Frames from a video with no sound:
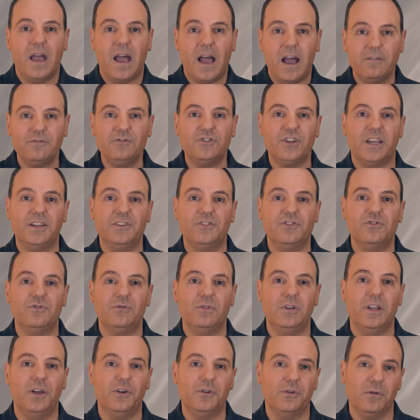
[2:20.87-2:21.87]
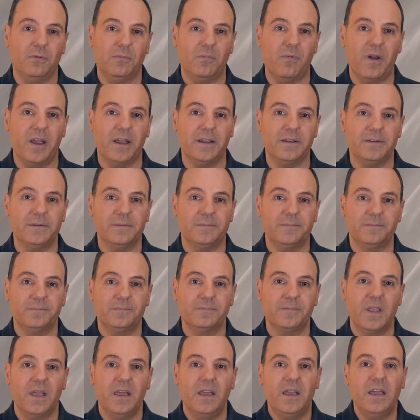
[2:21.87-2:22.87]
I've changed to a local brand.
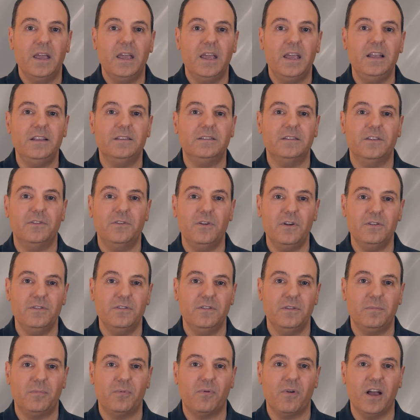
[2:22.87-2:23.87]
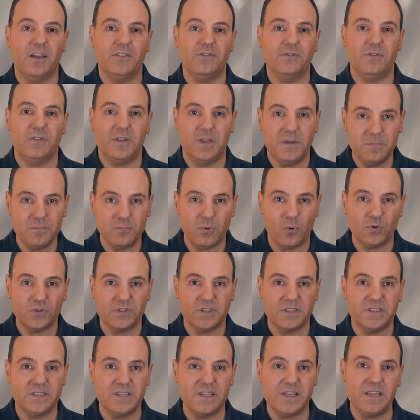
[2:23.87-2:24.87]
It's a third of the price of the
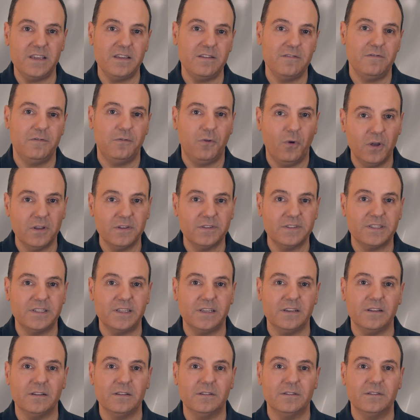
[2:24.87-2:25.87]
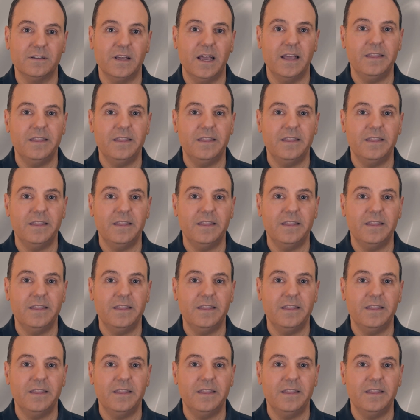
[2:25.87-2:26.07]
imported tea, foil sealed,